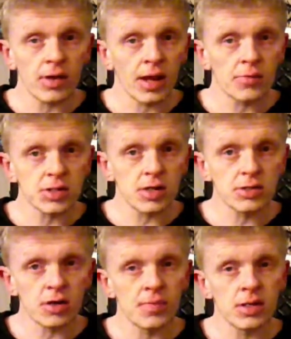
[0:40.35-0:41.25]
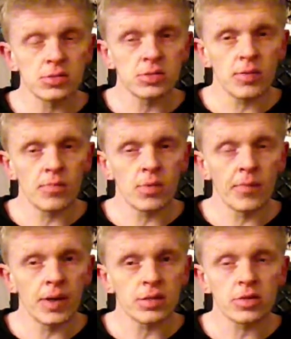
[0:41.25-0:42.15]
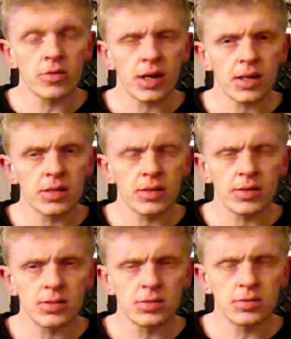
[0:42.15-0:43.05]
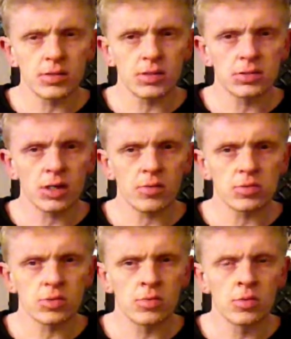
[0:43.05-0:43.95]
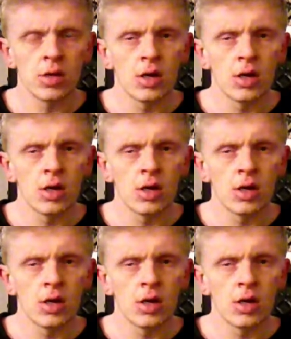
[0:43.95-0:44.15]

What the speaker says: It took me 1 minute to do that in total,